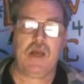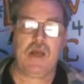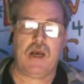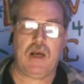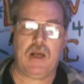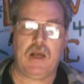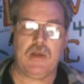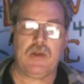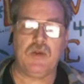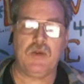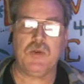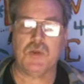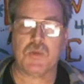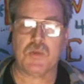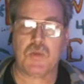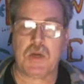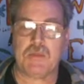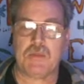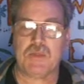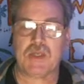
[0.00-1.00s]
news
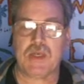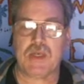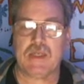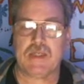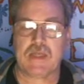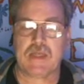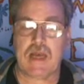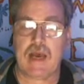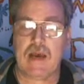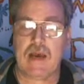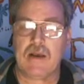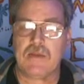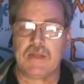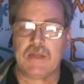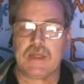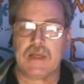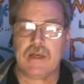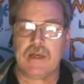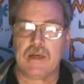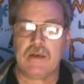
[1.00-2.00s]
websites
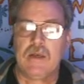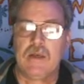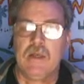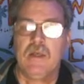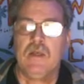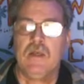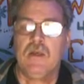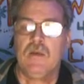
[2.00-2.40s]
out there,